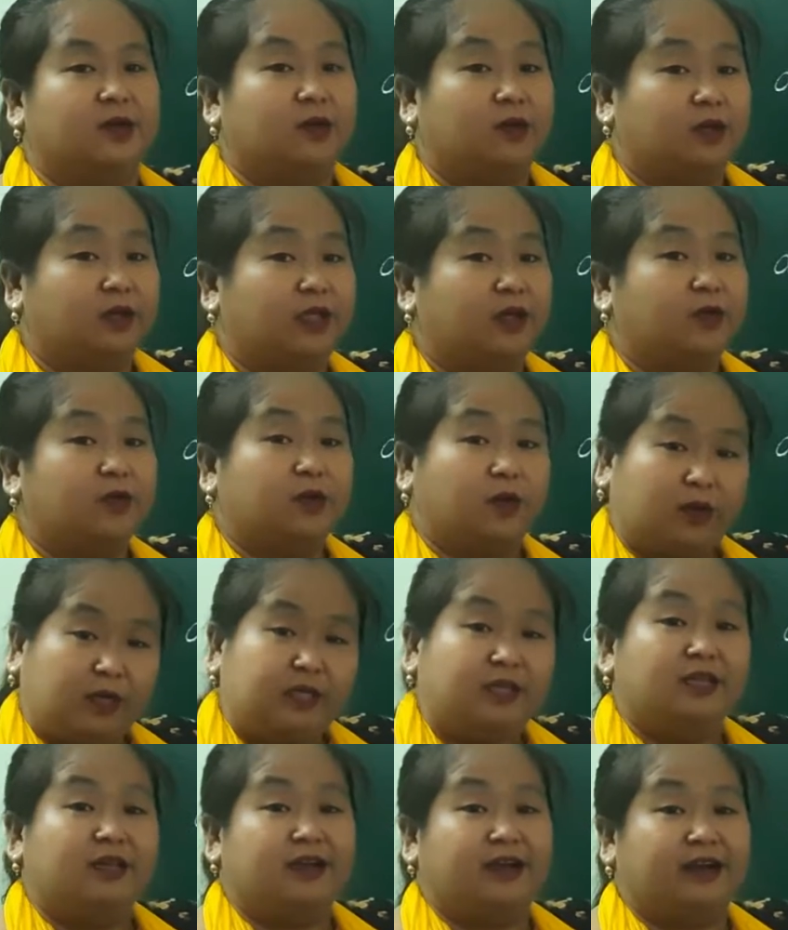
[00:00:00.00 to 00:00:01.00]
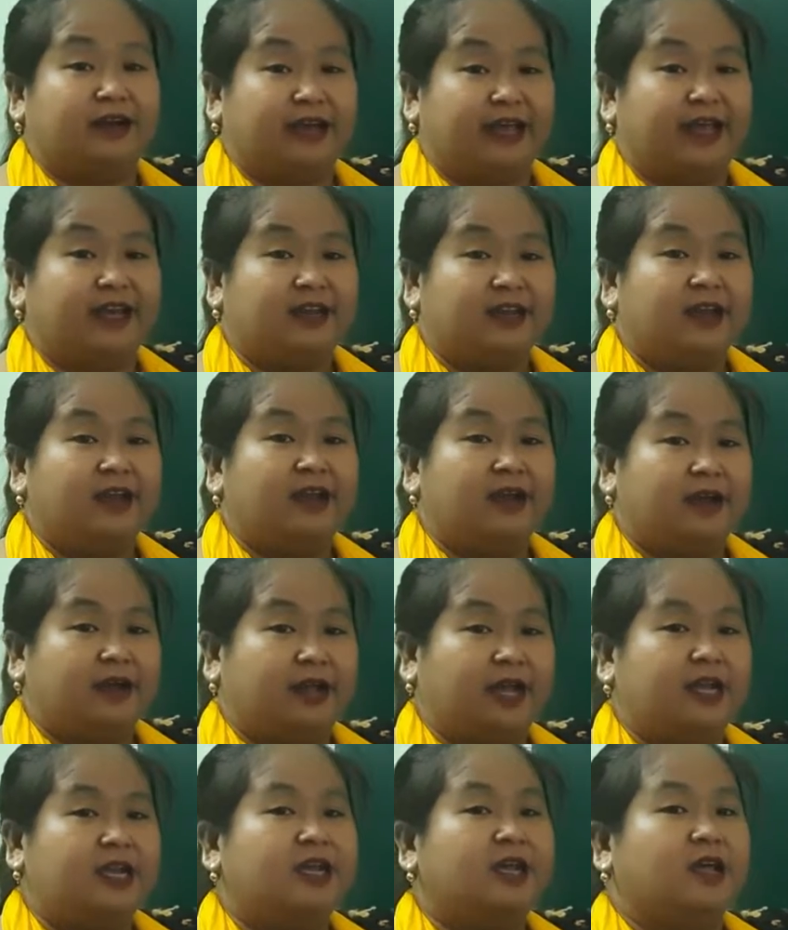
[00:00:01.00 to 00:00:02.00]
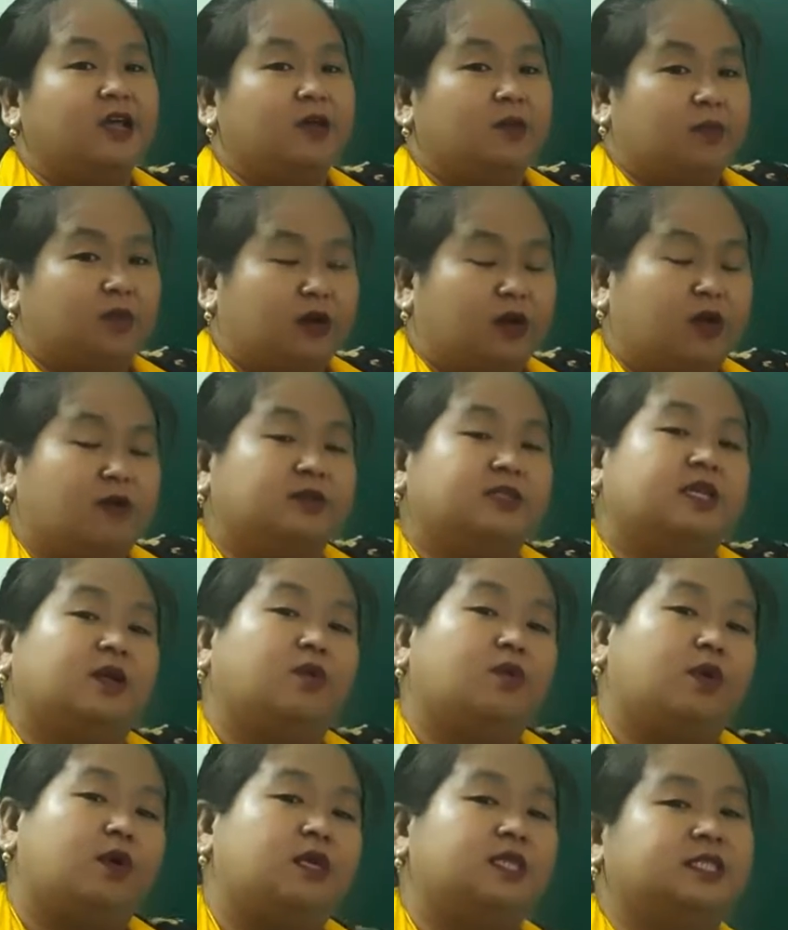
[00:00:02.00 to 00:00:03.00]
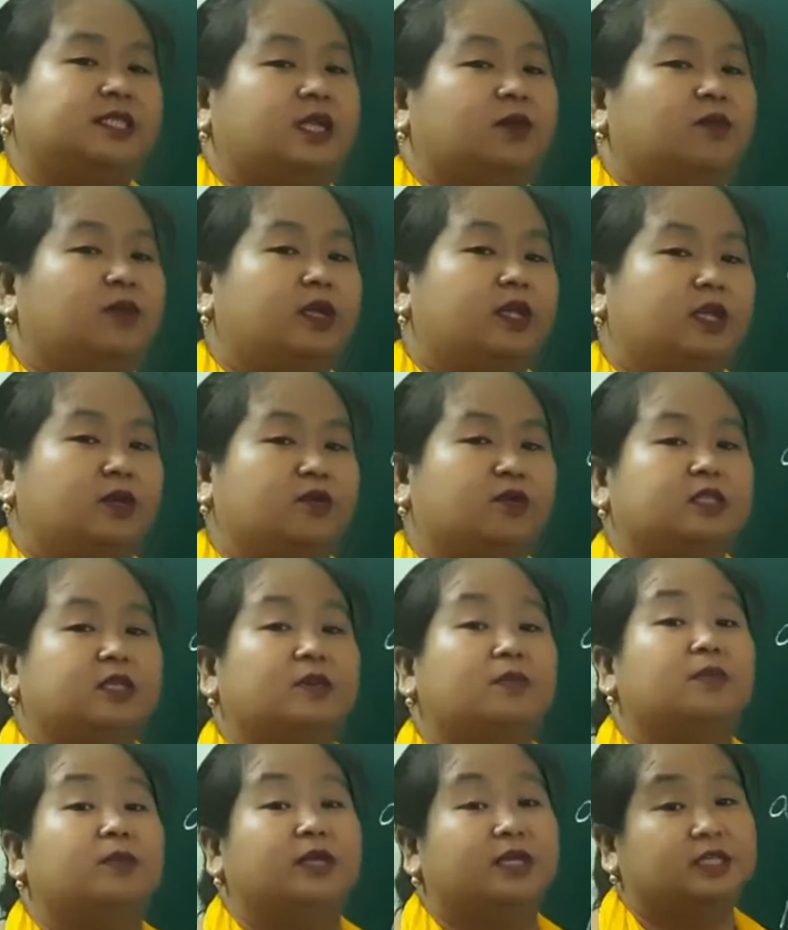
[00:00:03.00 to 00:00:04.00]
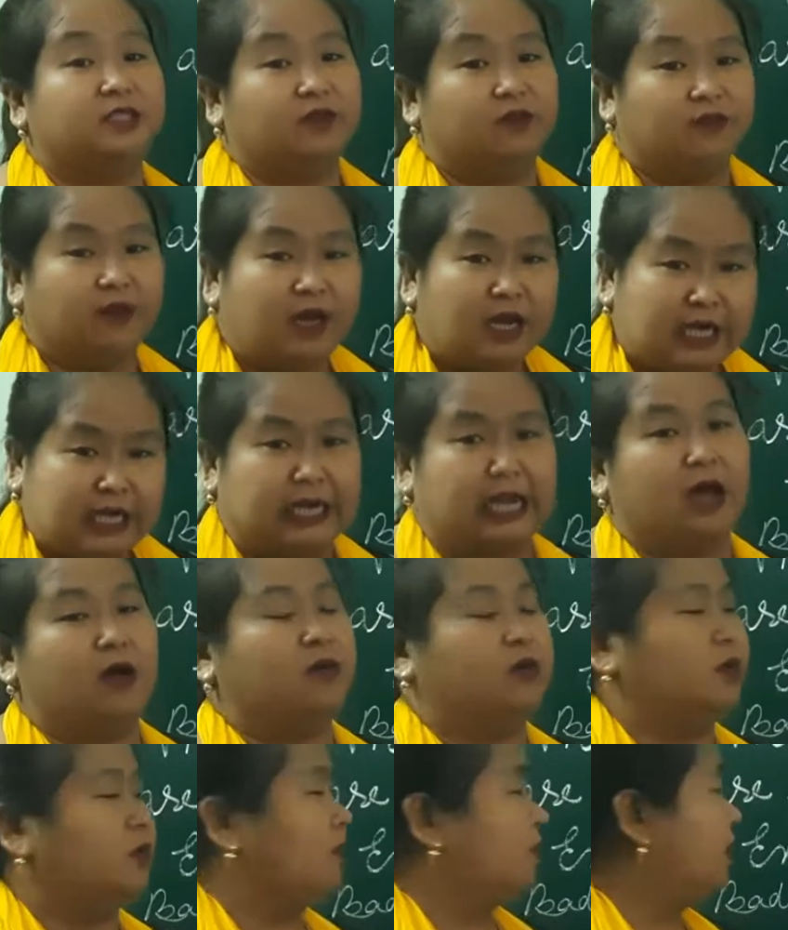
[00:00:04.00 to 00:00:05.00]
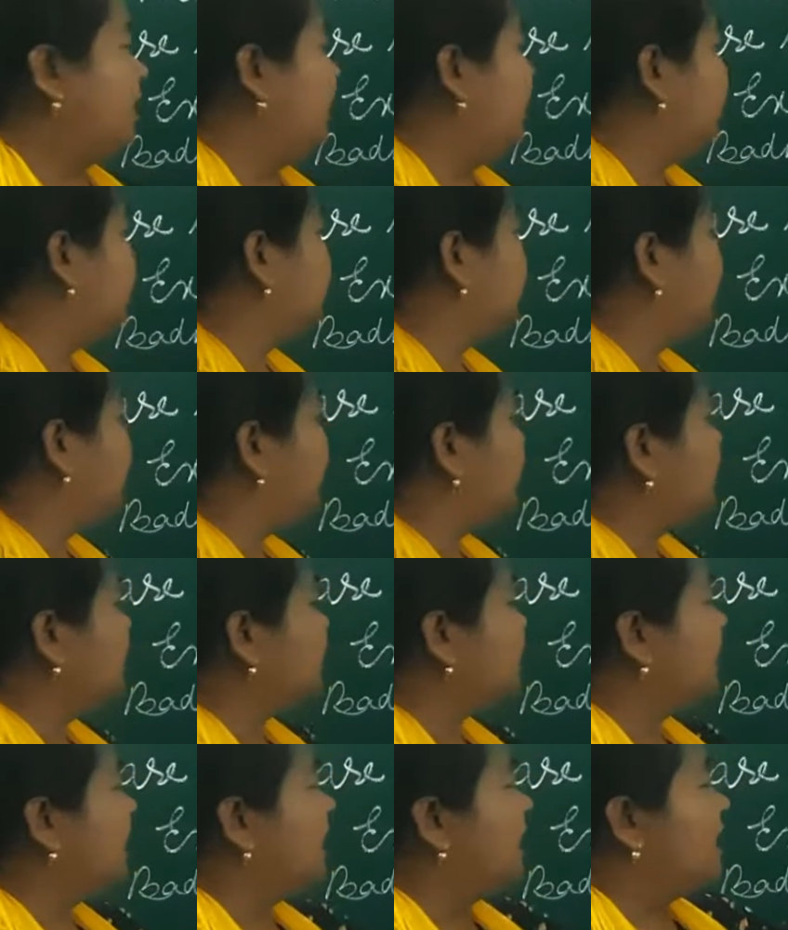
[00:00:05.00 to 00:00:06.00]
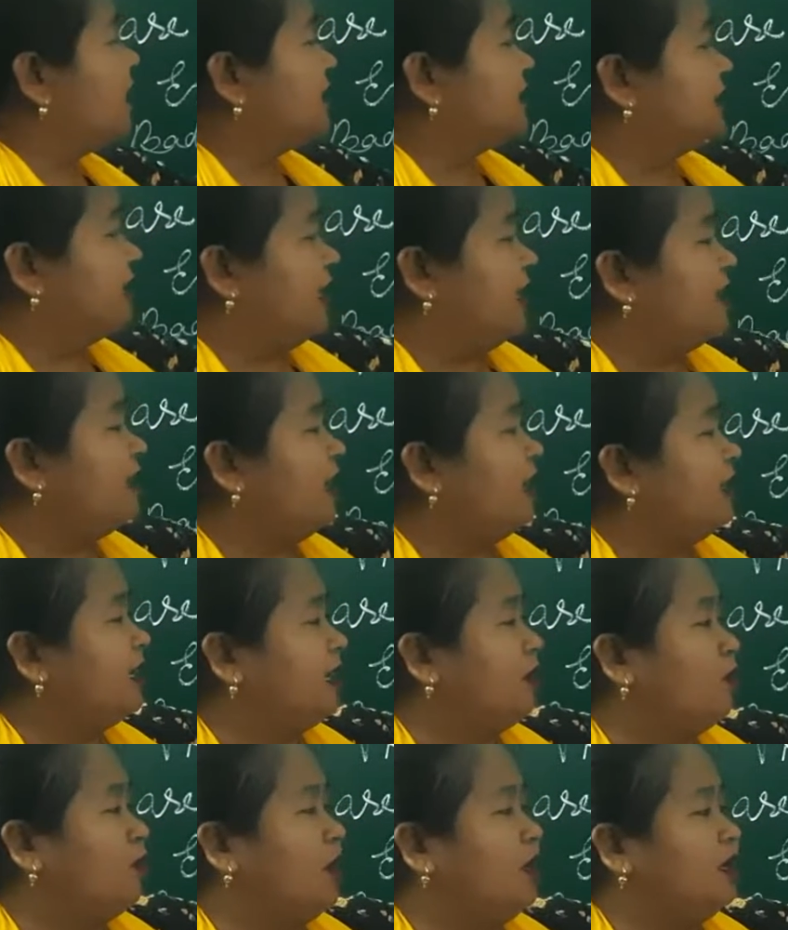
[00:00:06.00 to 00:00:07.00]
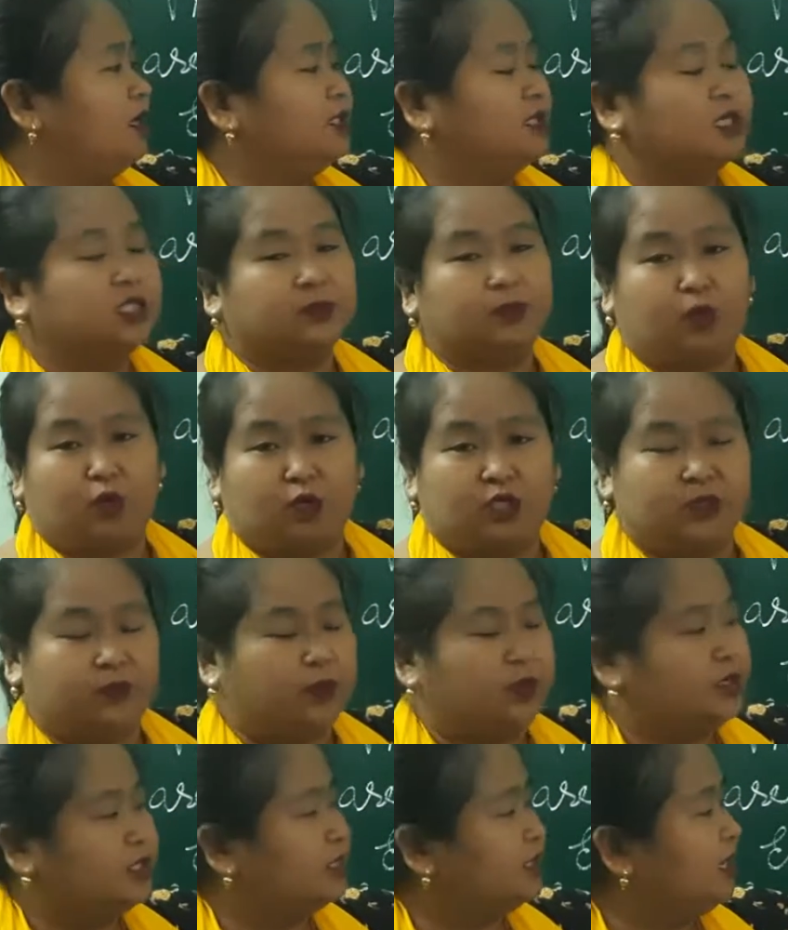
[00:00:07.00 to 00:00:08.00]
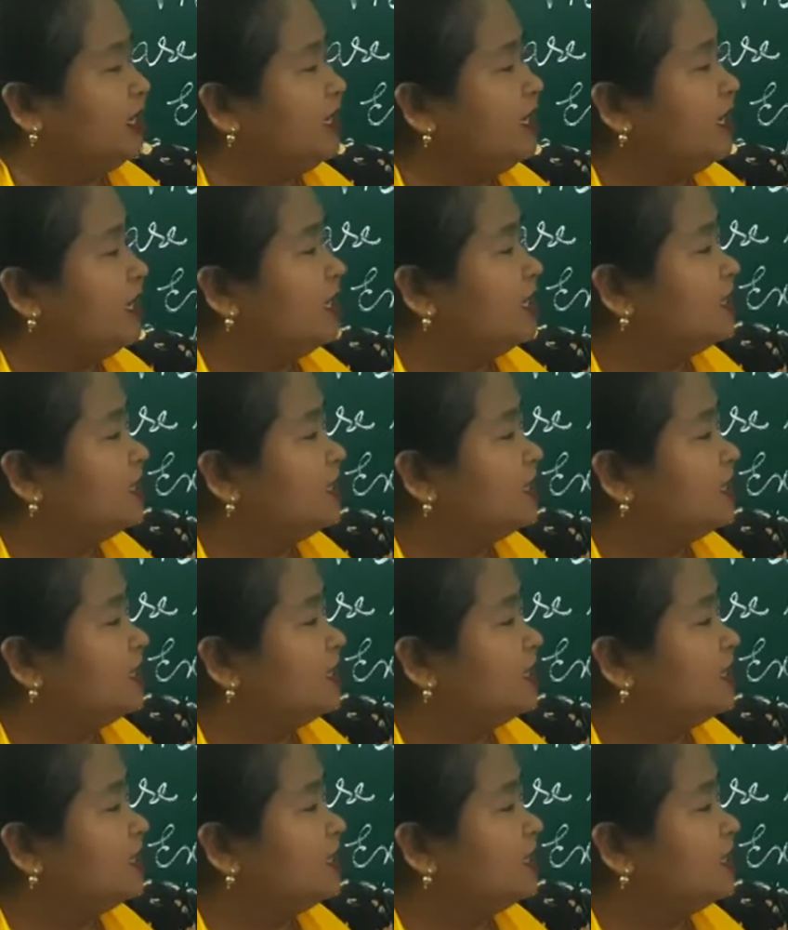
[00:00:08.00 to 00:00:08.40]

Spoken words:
Okay, we've already learned that, right? Pronouns are words that we use in place of a noun. Okay, examples: Sahana Nehwal is a sports person.